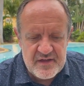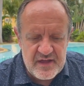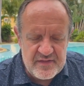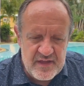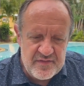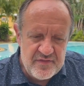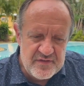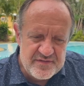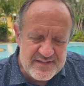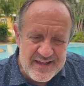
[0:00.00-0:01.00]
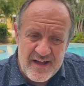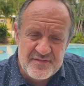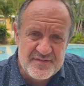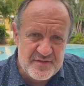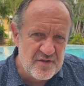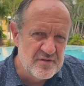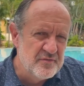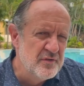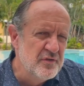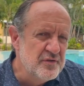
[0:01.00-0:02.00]
And this lifestyle of
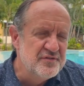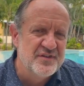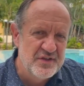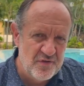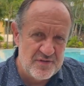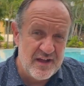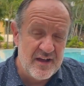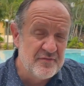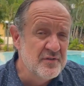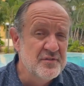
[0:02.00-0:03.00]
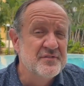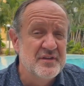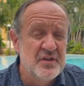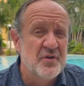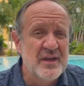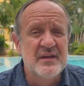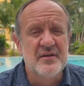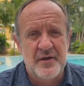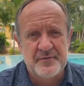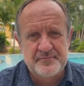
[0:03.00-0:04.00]
losing your life, losing your
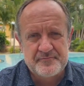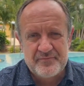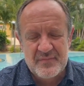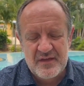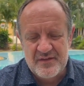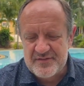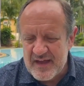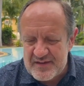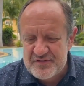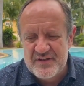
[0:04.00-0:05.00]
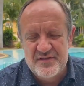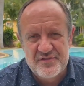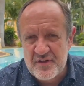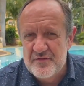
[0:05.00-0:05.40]
ego, is actually so